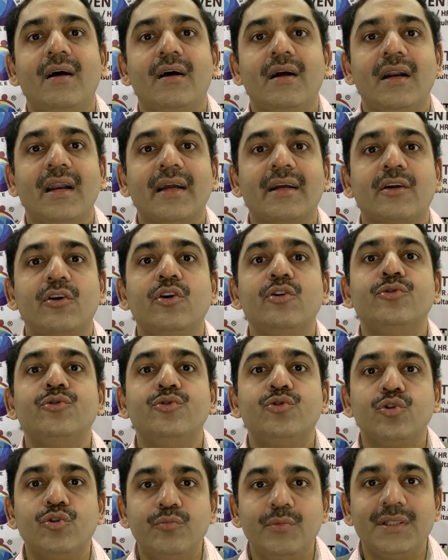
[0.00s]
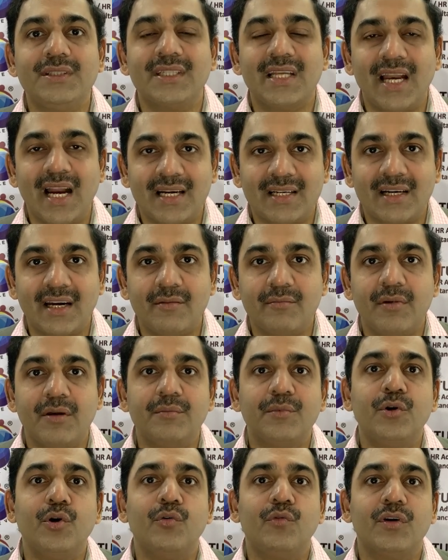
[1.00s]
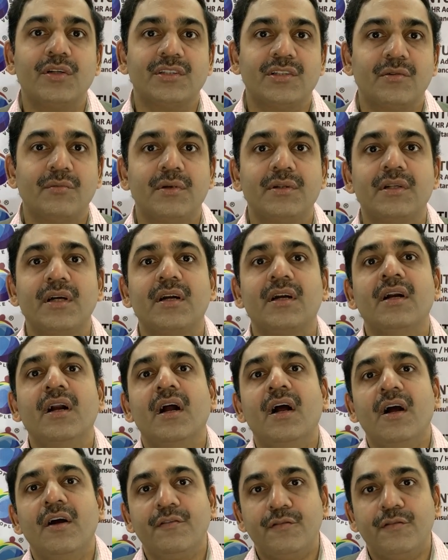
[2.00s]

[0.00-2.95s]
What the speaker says: you should be selected, maybe over some other